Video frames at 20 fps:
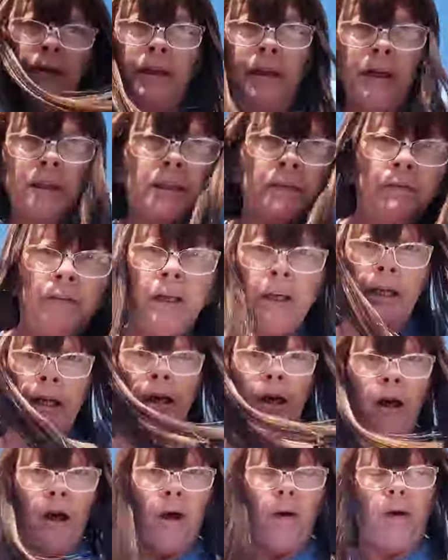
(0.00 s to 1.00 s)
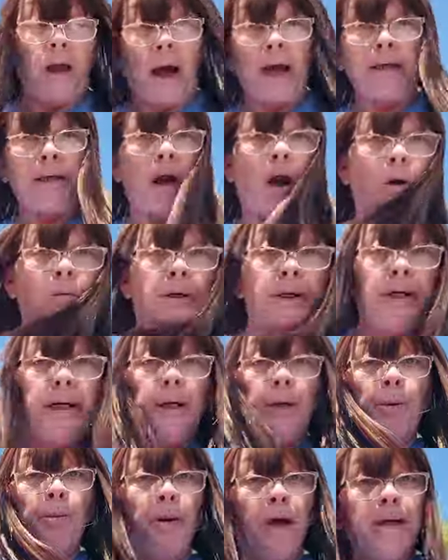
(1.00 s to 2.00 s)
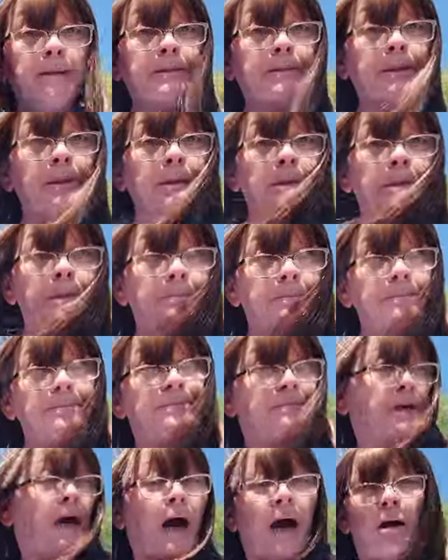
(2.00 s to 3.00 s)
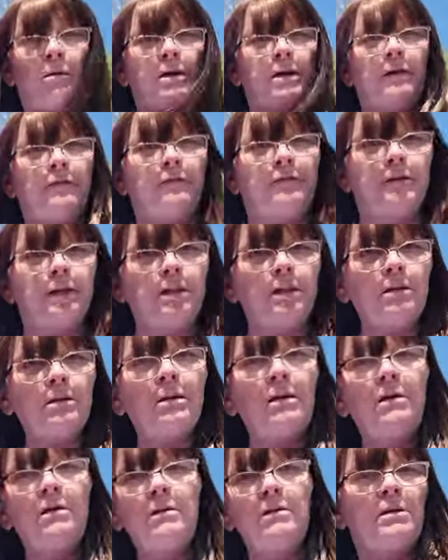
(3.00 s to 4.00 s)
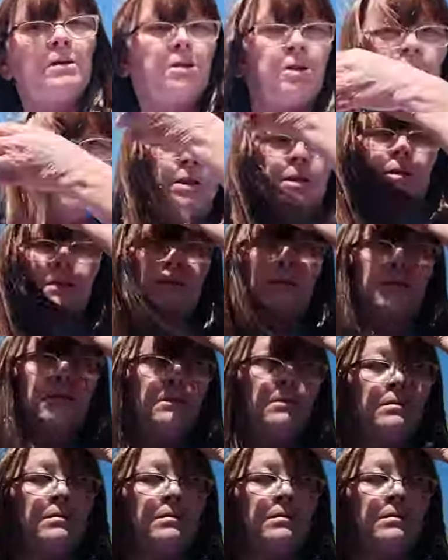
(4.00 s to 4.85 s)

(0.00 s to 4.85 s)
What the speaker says: this video like y'all did the rest of them. I don't give a fuck. Shit.